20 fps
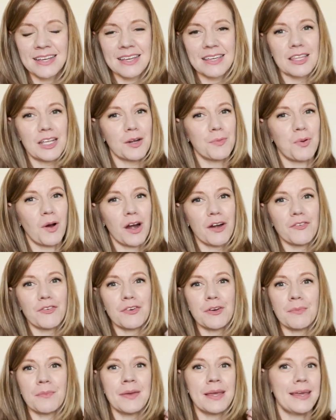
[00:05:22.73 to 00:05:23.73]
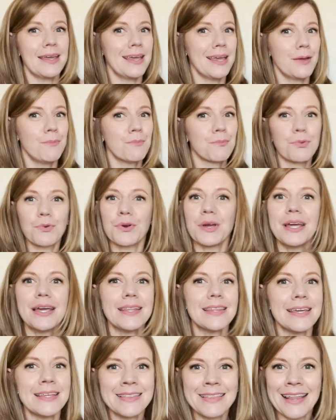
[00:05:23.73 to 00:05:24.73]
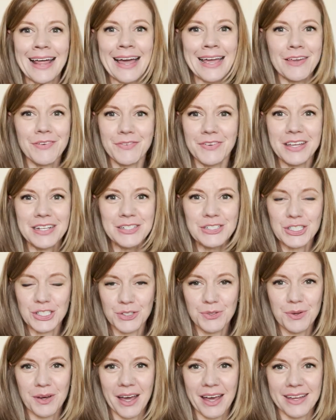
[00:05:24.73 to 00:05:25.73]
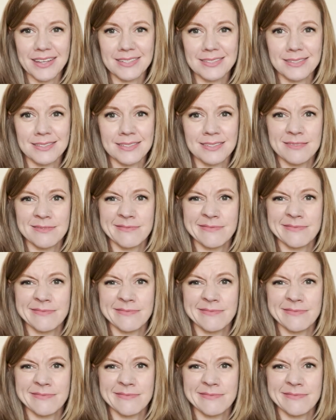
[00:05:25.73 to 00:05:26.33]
that apart from Him breathing life into us,